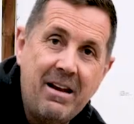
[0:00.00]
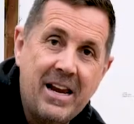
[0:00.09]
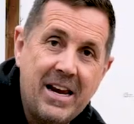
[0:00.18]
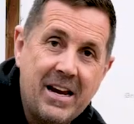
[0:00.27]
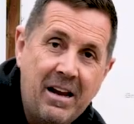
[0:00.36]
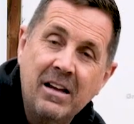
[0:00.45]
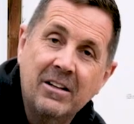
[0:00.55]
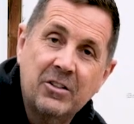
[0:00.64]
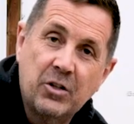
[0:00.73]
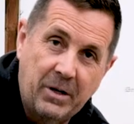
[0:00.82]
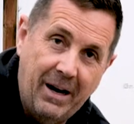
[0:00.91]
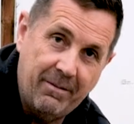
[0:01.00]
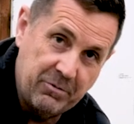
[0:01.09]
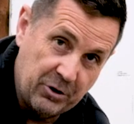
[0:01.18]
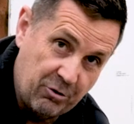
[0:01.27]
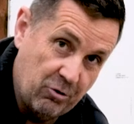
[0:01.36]
in here to get
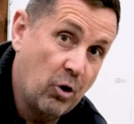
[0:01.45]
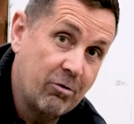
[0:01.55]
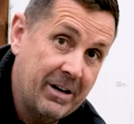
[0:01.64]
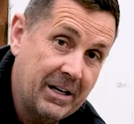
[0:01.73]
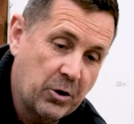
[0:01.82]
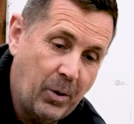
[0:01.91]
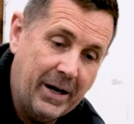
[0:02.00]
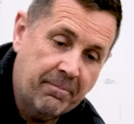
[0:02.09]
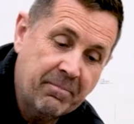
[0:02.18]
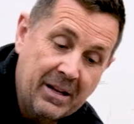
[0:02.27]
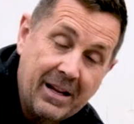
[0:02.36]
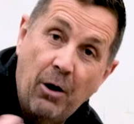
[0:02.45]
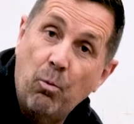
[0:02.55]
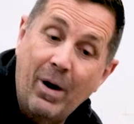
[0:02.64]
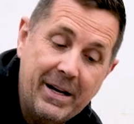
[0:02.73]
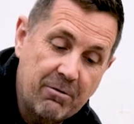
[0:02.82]
them to grow really quick.
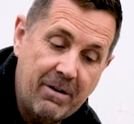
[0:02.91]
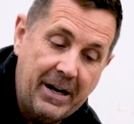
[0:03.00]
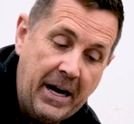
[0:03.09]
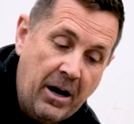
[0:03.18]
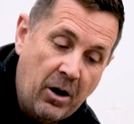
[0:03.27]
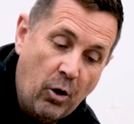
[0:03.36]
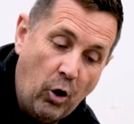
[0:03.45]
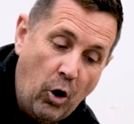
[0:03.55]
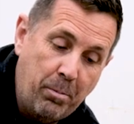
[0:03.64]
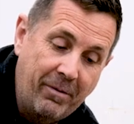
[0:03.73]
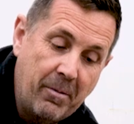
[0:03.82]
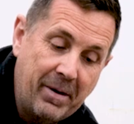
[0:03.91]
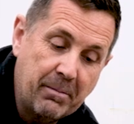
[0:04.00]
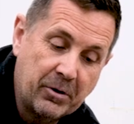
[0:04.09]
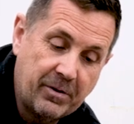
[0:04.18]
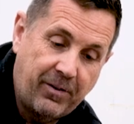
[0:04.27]
And when you're ready, open the
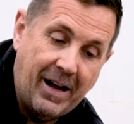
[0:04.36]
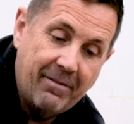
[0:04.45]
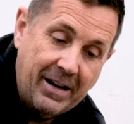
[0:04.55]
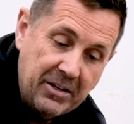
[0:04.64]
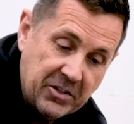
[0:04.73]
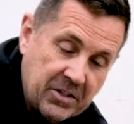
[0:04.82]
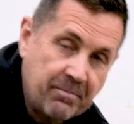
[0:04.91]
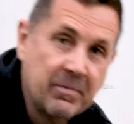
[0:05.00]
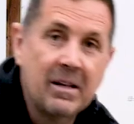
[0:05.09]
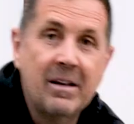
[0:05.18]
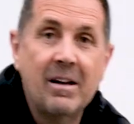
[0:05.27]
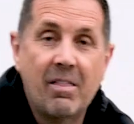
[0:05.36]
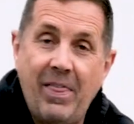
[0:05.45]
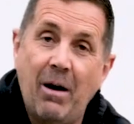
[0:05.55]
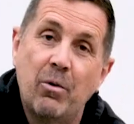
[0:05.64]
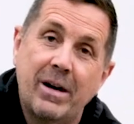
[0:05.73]
big butterfly vents.
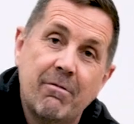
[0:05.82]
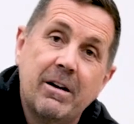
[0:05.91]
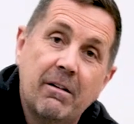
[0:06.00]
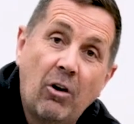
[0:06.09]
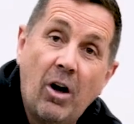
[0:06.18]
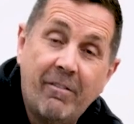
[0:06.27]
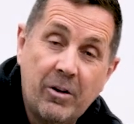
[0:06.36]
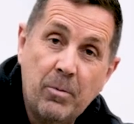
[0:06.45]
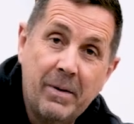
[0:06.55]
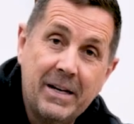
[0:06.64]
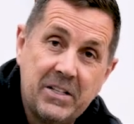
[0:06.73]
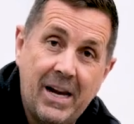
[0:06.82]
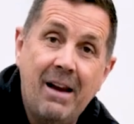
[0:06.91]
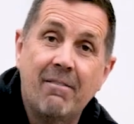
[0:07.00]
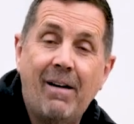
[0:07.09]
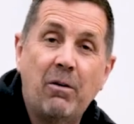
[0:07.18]
That will get rid of a lot of the humidity.
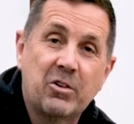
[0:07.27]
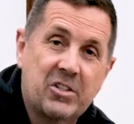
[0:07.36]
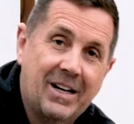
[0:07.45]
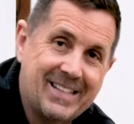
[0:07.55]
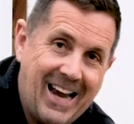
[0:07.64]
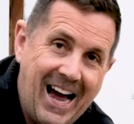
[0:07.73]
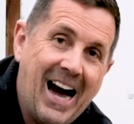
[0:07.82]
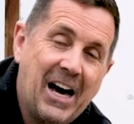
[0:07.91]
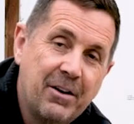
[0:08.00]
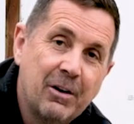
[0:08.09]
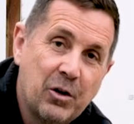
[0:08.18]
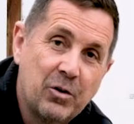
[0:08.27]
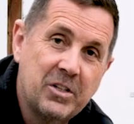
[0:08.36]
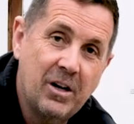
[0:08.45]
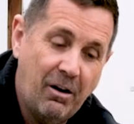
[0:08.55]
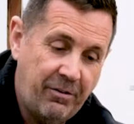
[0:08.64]
That will start to harden the
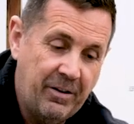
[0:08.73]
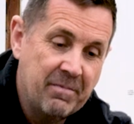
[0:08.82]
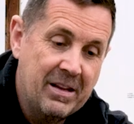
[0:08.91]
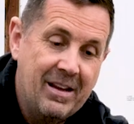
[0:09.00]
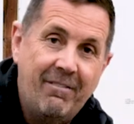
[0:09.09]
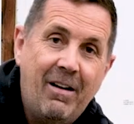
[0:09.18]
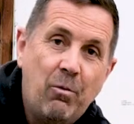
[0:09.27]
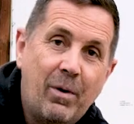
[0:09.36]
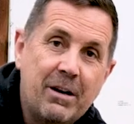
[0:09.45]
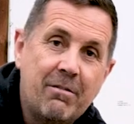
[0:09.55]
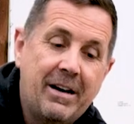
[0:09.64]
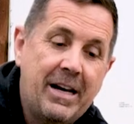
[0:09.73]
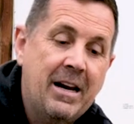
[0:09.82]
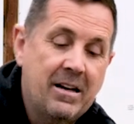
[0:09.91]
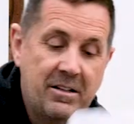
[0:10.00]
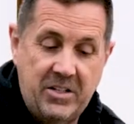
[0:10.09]
cutting off. And then when you're
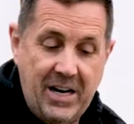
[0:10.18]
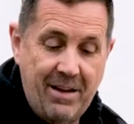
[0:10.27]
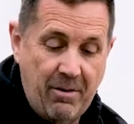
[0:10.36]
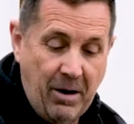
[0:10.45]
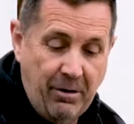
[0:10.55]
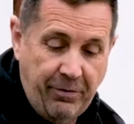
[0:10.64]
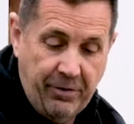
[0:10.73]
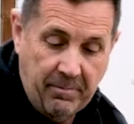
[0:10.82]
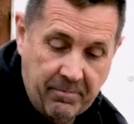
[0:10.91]
ready, take them off,